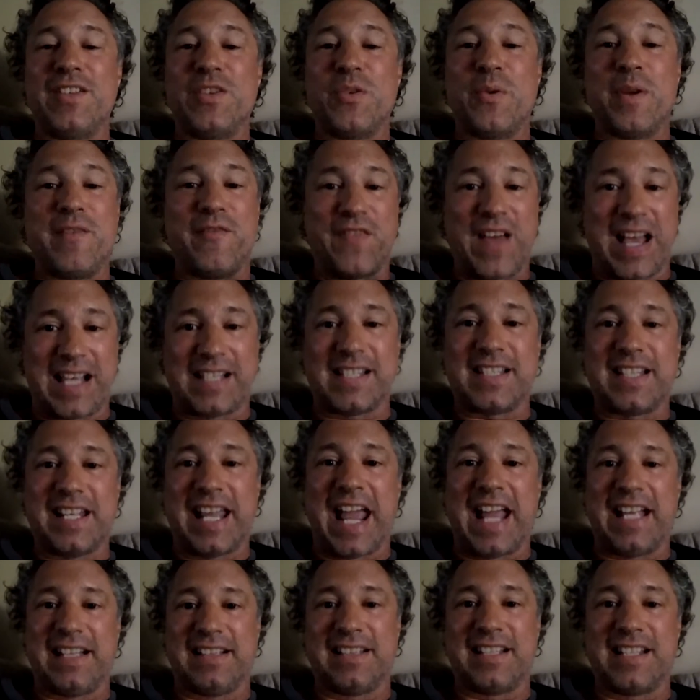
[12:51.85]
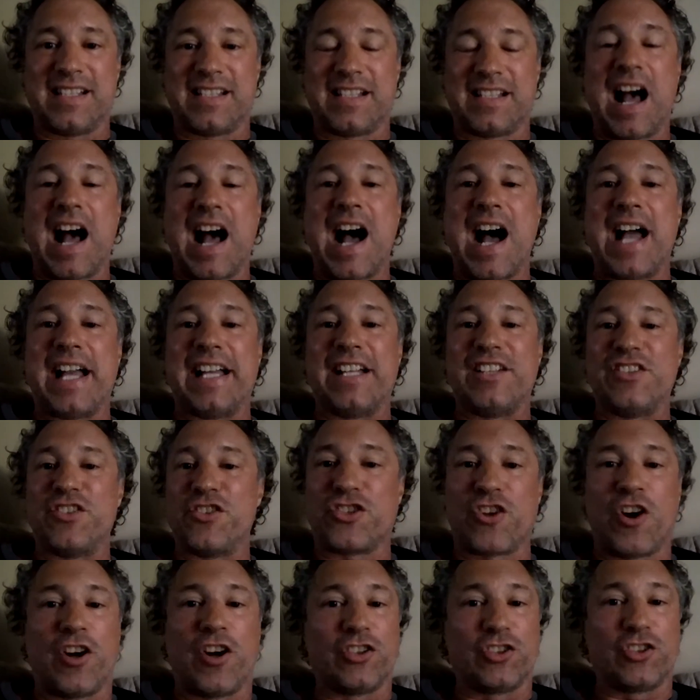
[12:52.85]
you investigate this guy and you
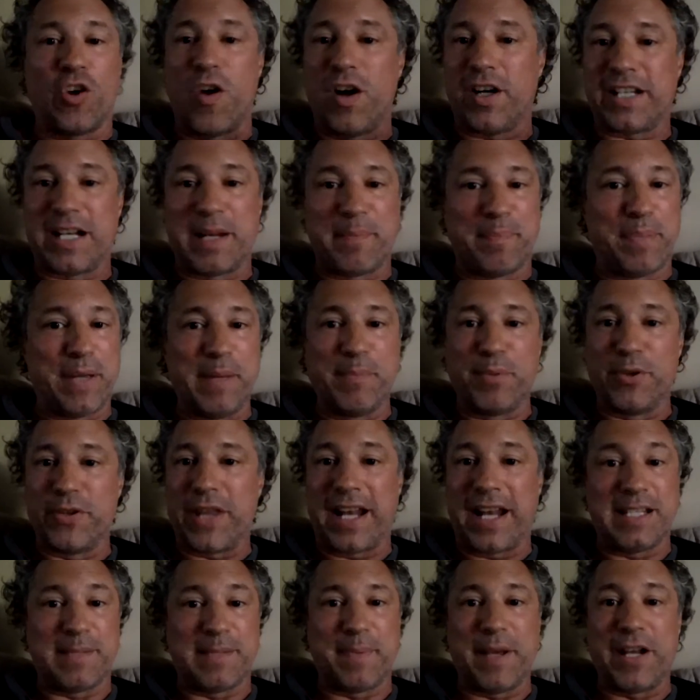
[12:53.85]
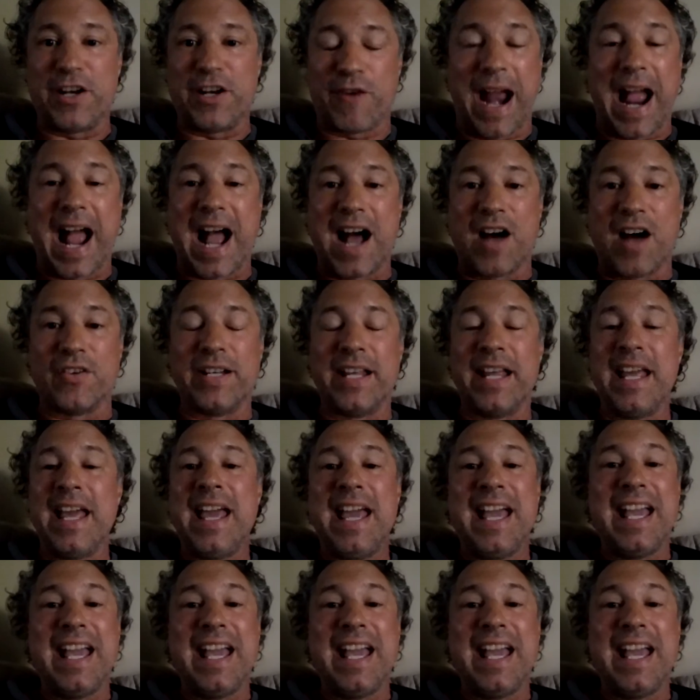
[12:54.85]
start talking to people that he's been around,